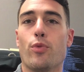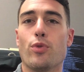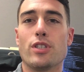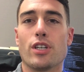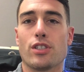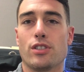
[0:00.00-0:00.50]

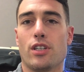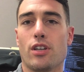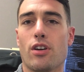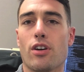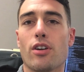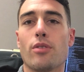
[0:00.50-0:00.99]
reduction in
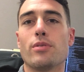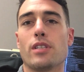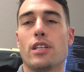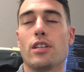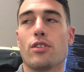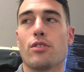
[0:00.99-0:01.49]
carbs
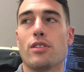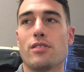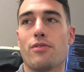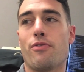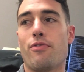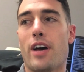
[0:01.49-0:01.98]
and
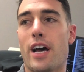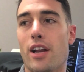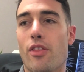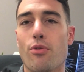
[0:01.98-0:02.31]
increased fat.